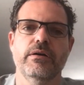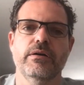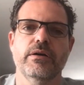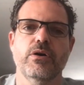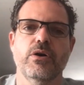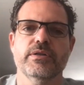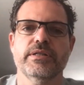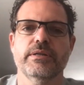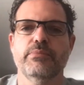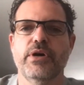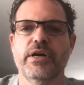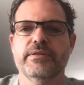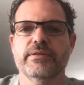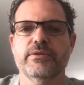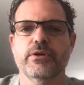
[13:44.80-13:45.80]
causing
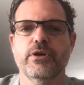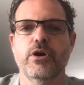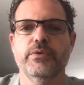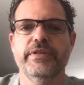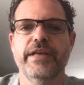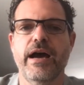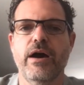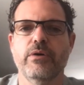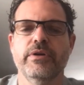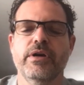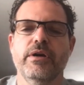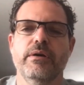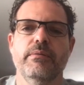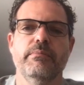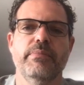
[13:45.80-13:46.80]
prices to go down,
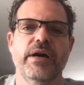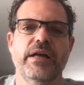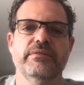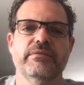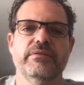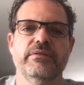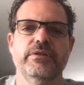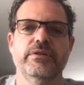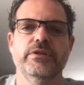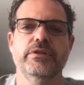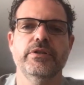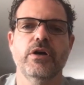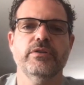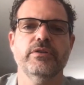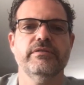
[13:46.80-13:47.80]
but
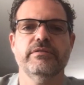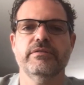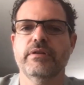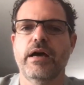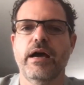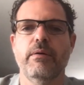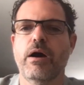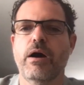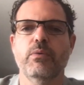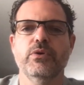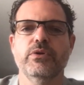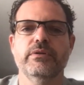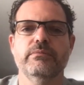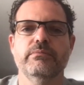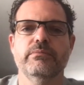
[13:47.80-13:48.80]
not. I
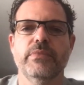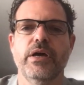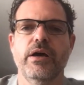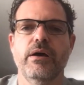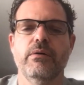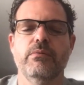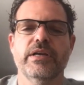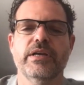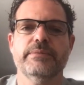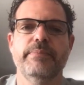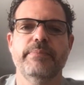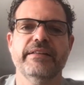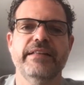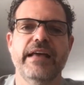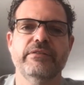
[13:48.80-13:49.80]
wouldn't
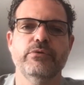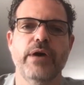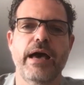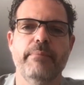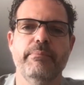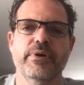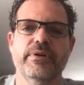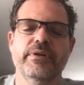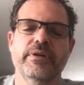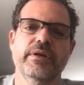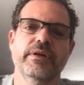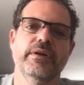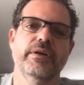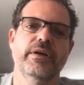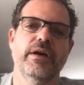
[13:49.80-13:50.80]
expect that to happen,
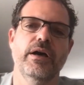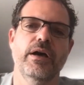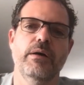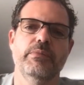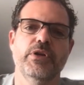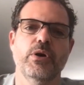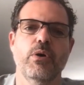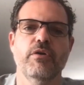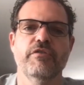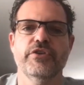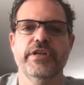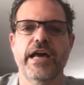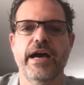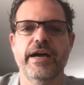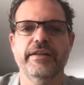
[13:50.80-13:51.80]

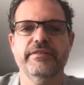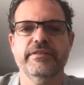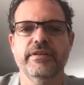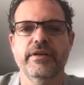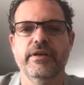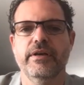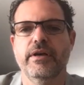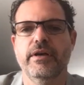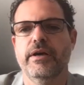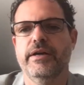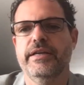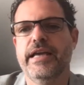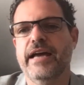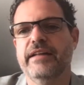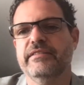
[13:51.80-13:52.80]
overnight.
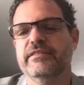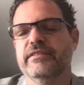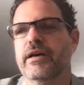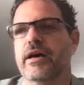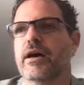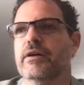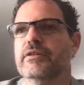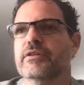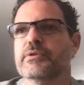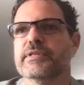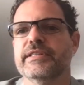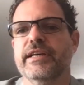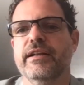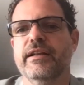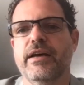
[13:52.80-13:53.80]
Yet there's
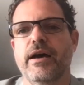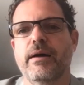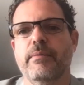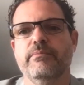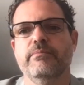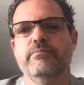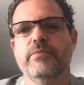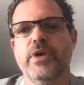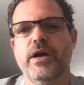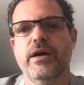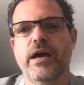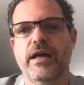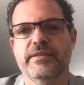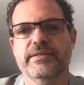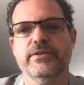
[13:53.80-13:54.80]
still
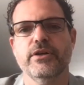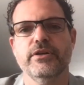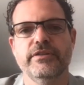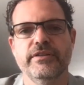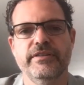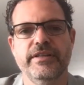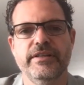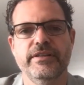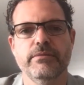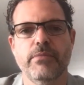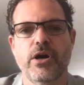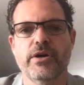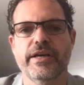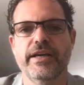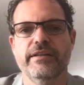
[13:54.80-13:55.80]
uncertainty in the
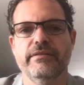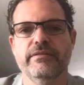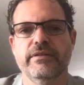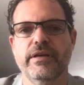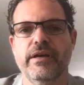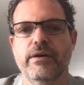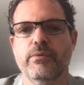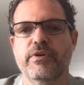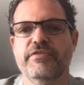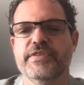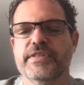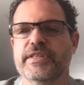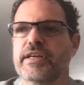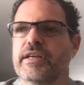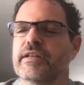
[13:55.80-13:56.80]
market. We've
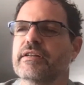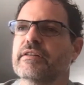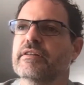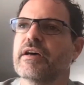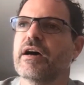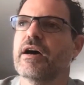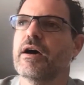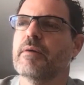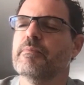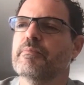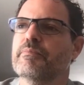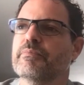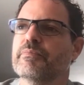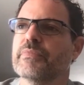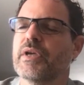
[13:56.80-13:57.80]
seen
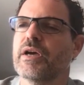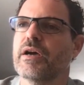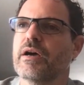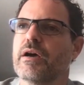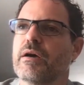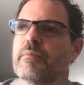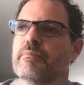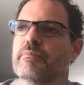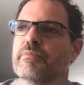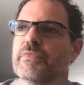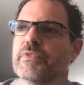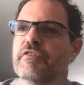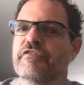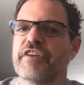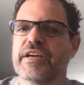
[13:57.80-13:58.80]
the
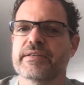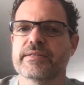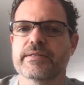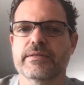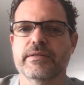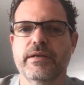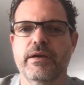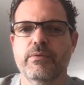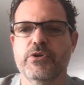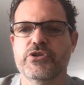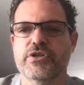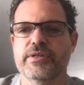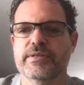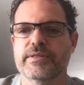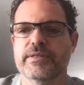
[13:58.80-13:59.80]
VIX,
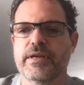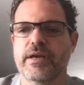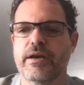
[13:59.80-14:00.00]
which is